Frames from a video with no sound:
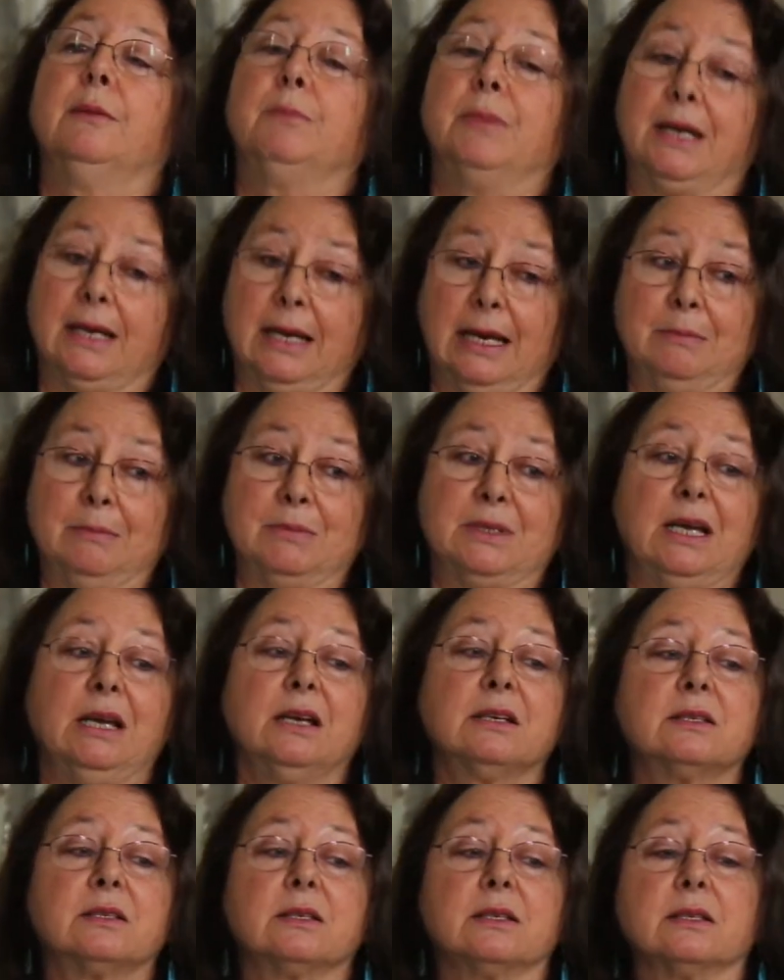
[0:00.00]
became
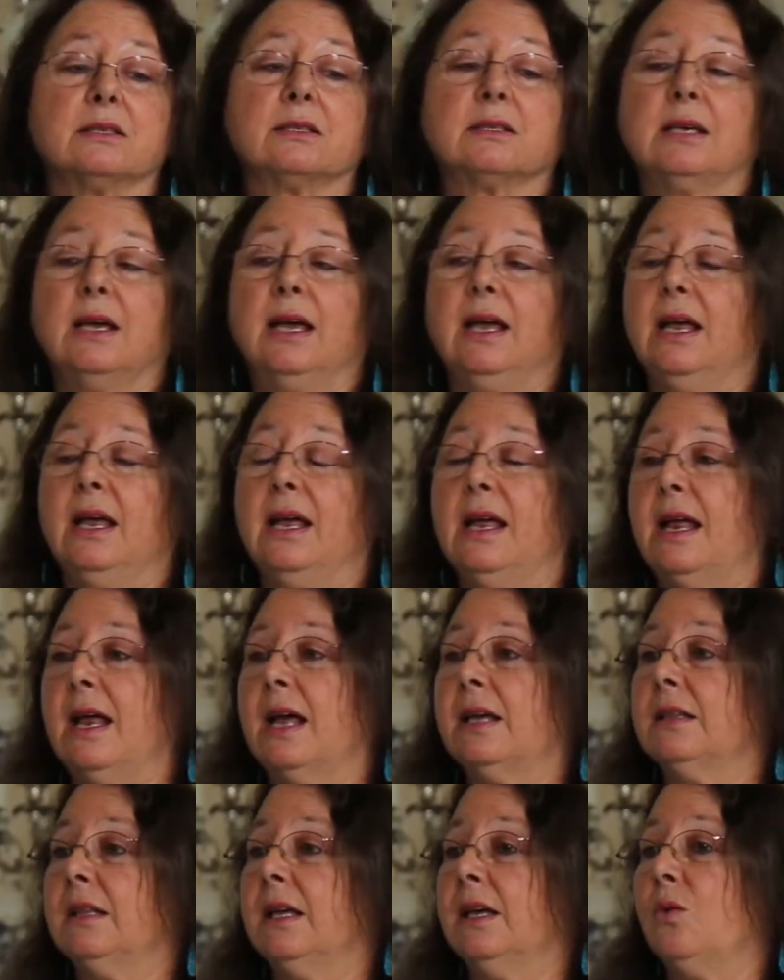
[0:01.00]
Texas,
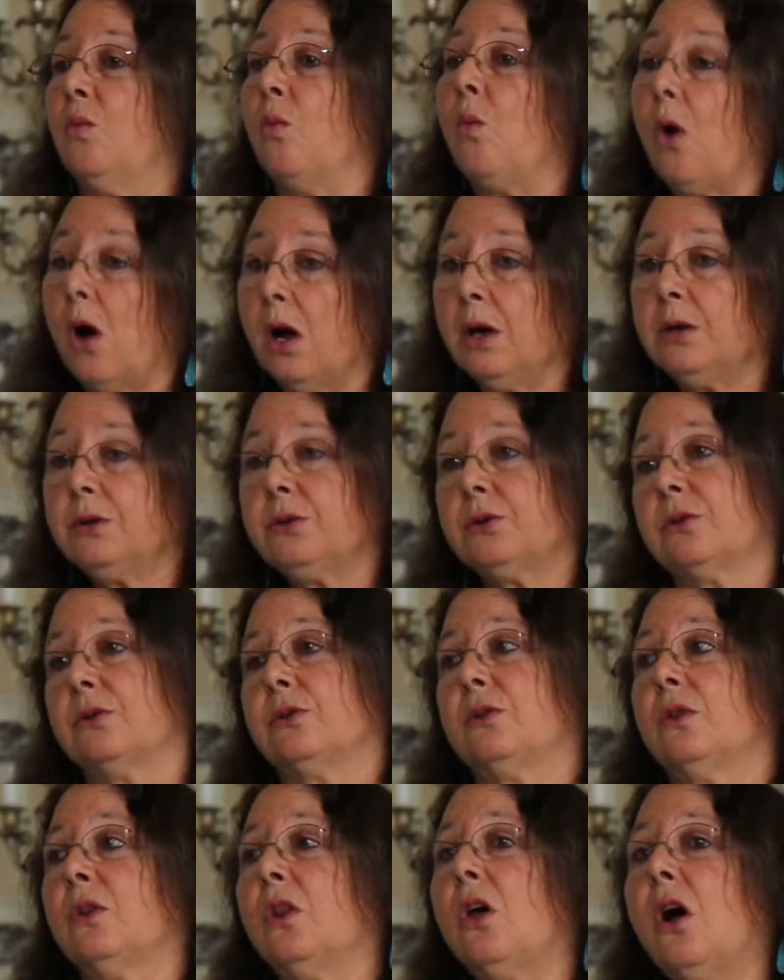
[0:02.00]
and they
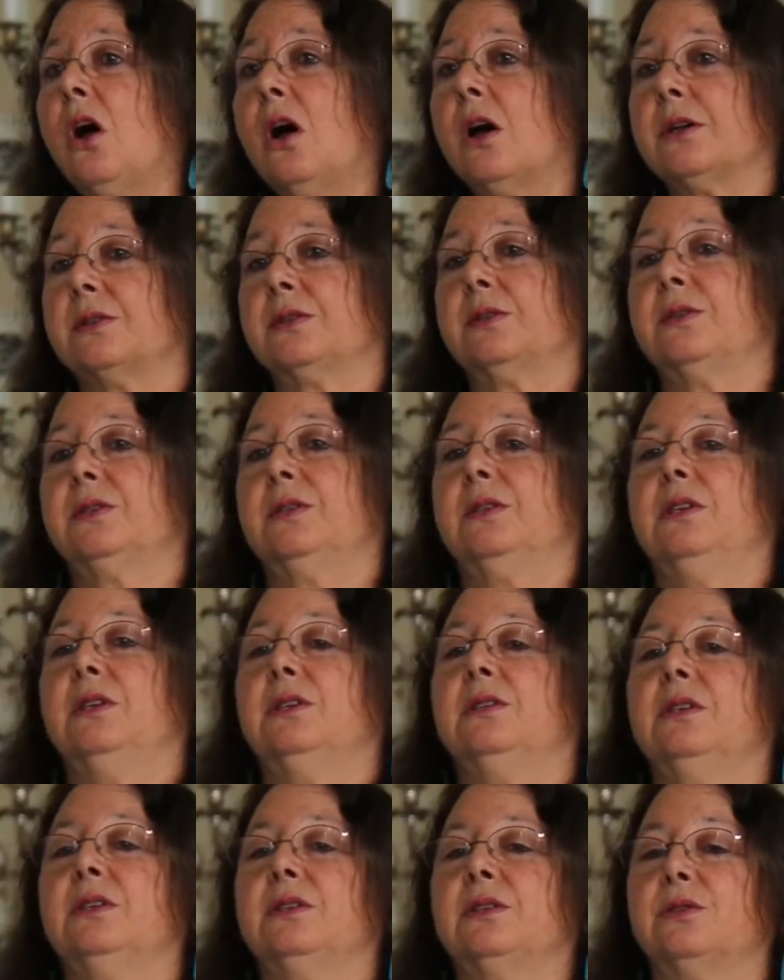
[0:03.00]
wandered lost
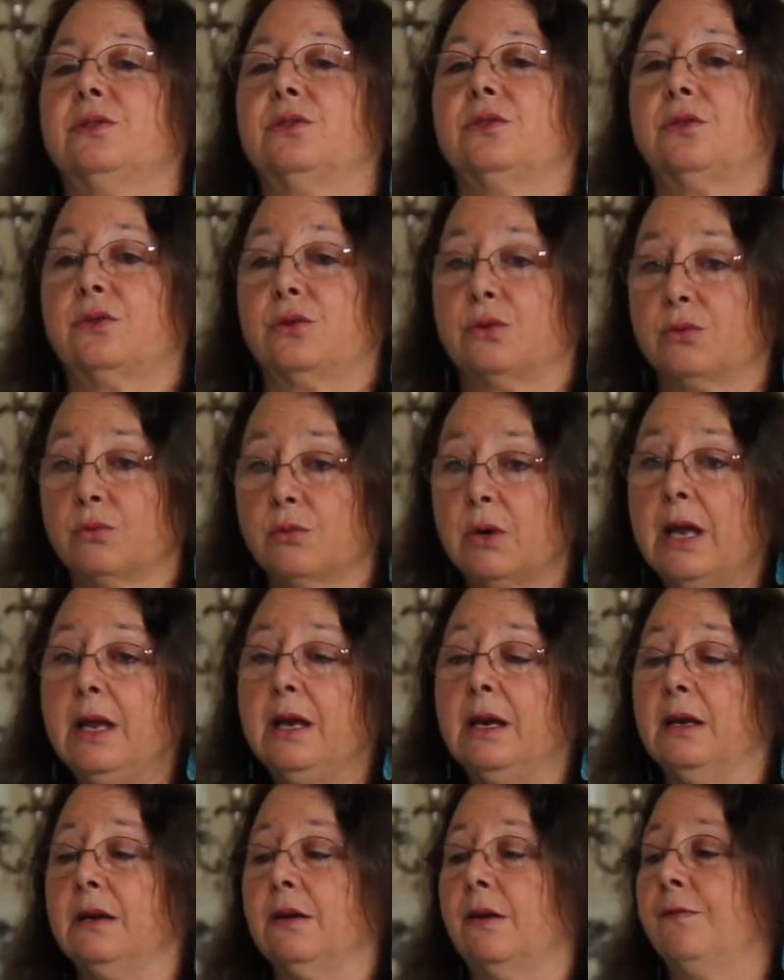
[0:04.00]
in this
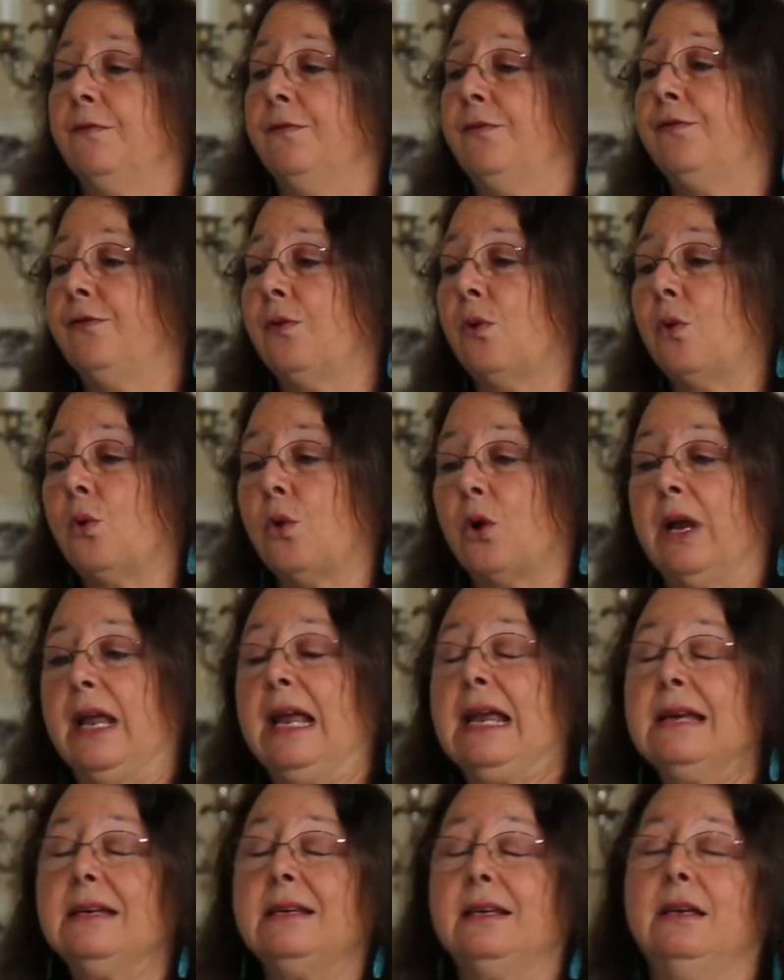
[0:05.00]
terrain for
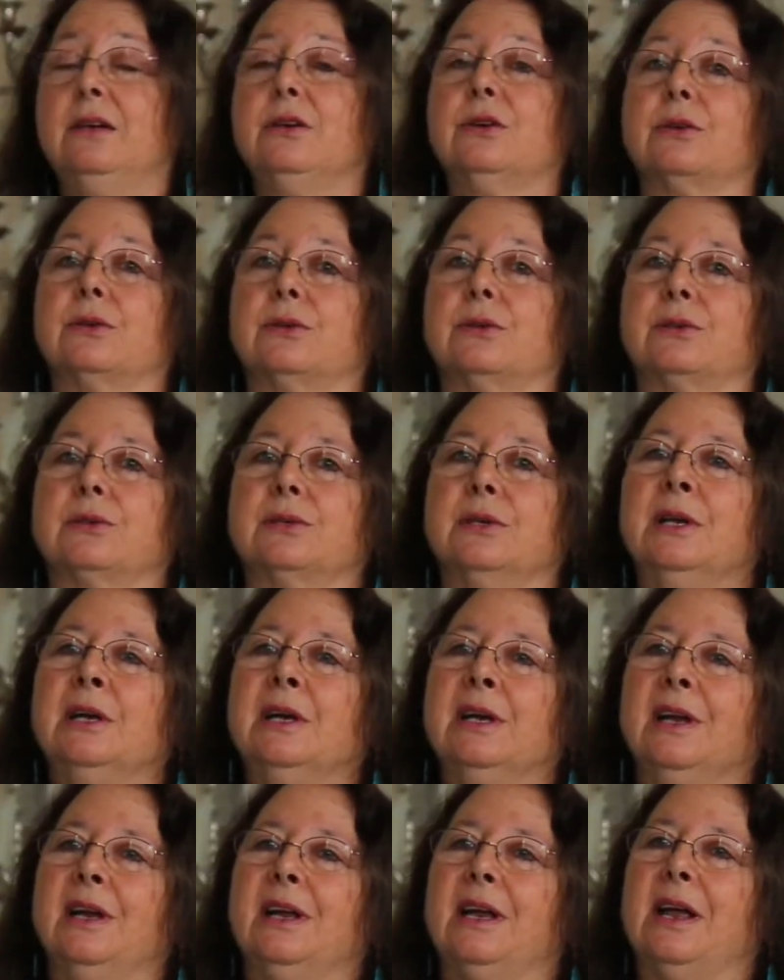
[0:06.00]
8 years.
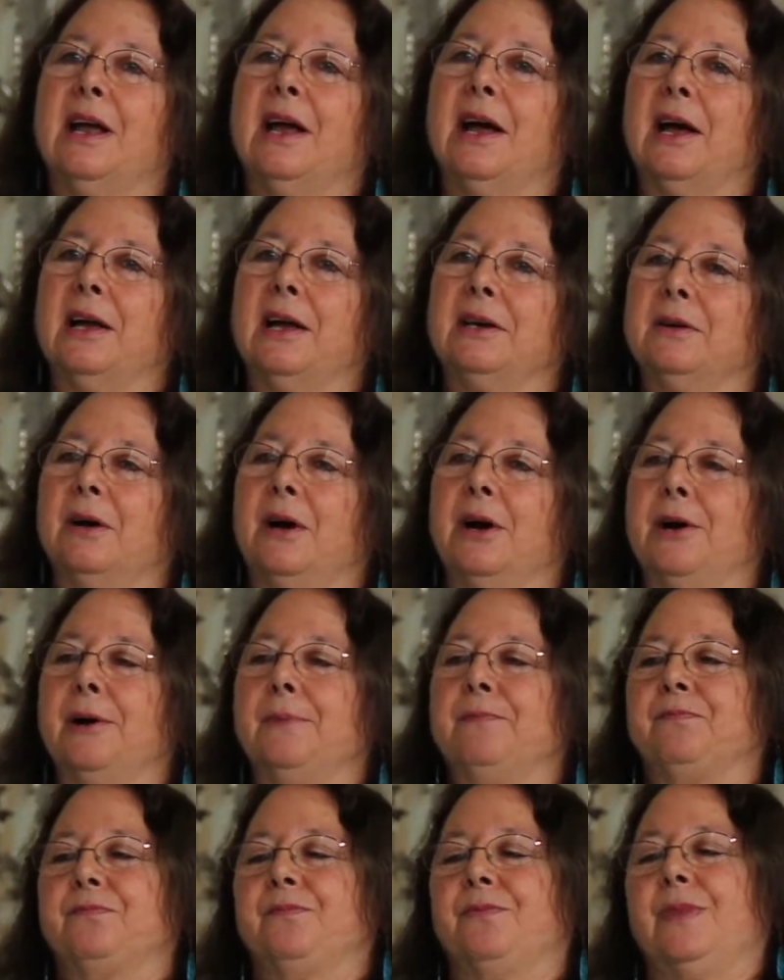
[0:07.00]

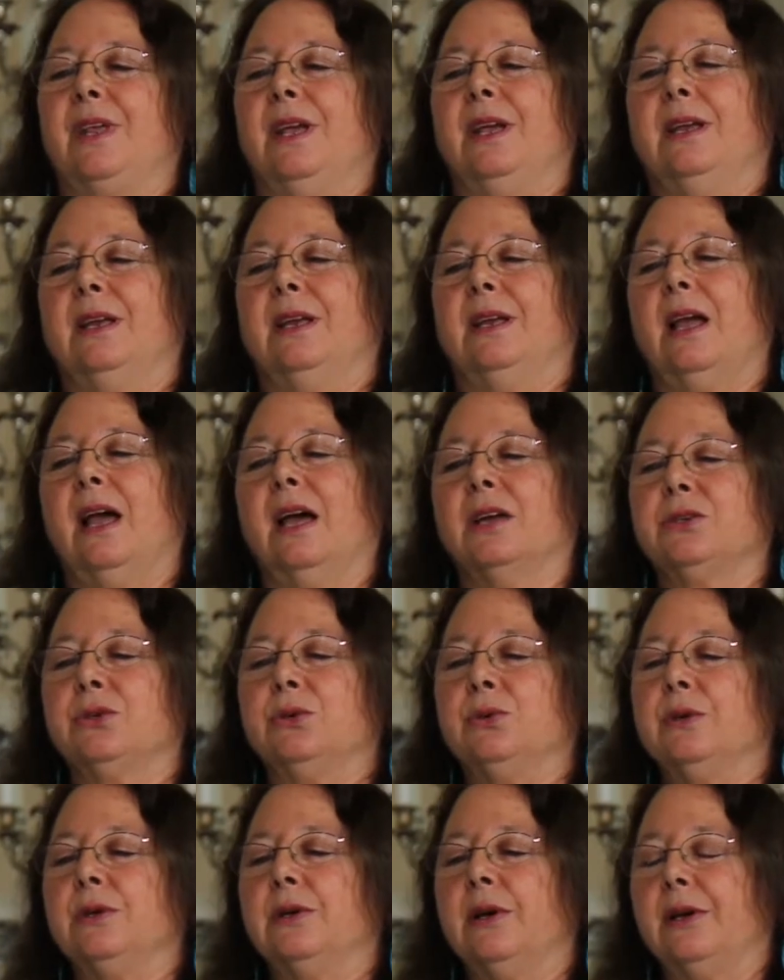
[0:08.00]
And they had
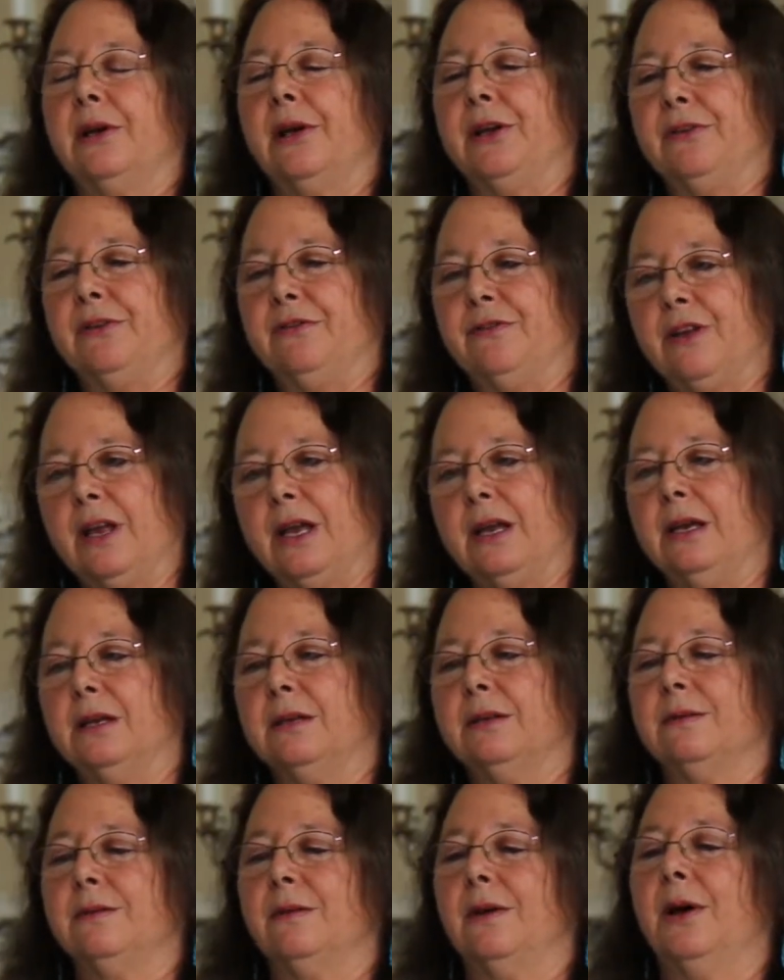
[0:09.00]
to
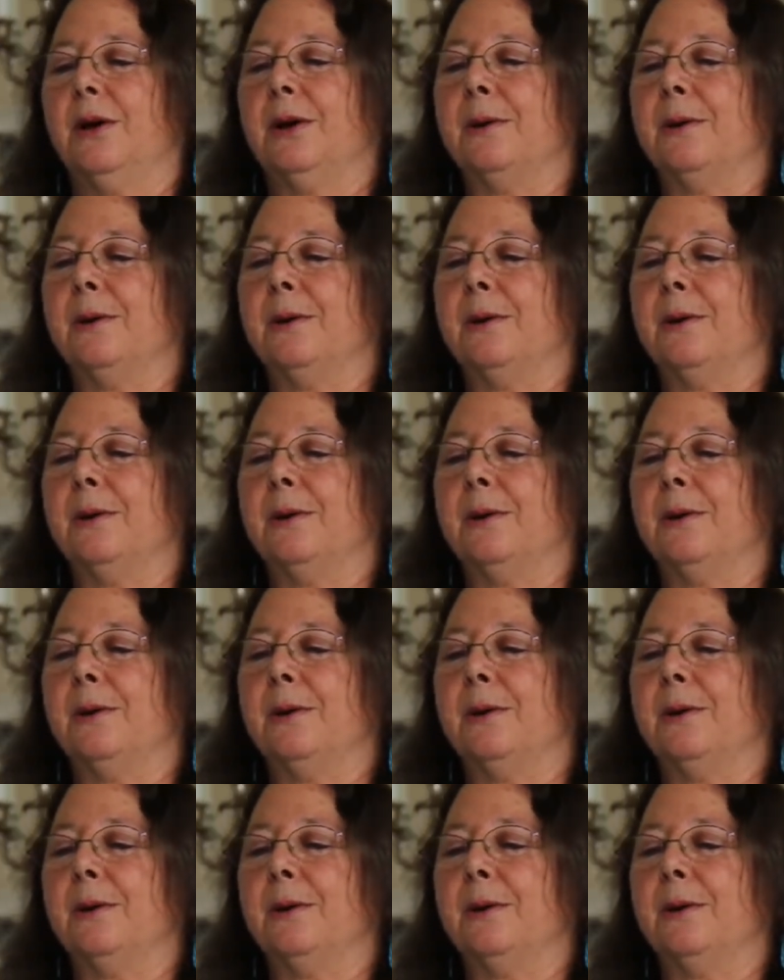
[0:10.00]
evade